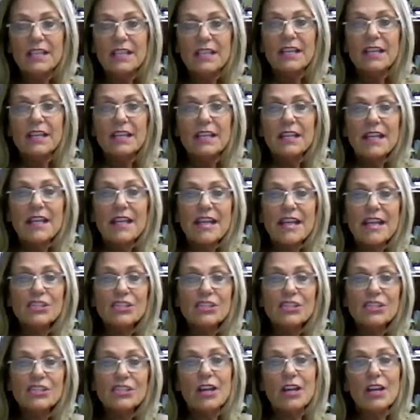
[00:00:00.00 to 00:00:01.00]
actually
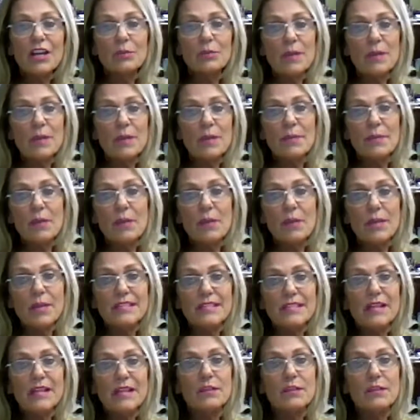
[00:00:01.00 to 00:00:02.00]
i got a rep that way
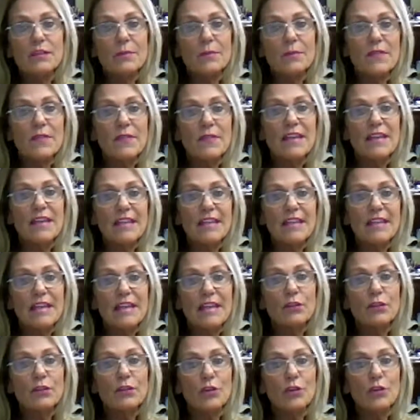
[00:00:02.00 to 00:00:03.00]
telling them that they can
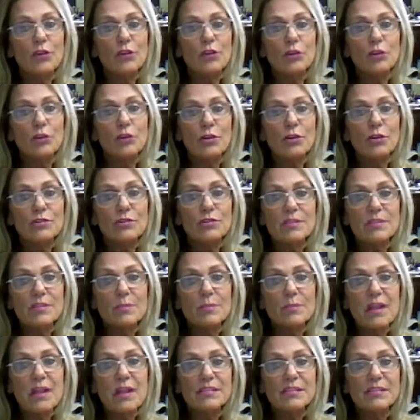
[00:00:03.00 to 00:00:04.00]
handle their own orders and
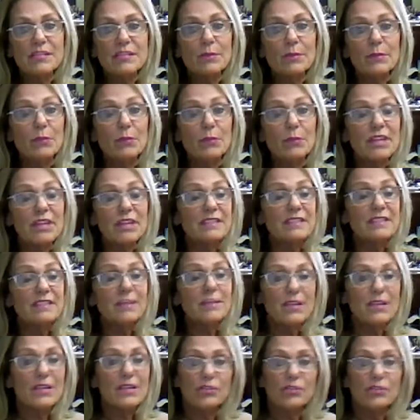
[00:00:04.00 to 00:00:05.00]
possibly bring in some
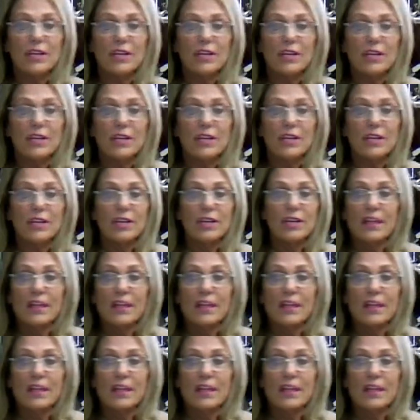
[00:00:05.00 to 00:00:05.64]
extra income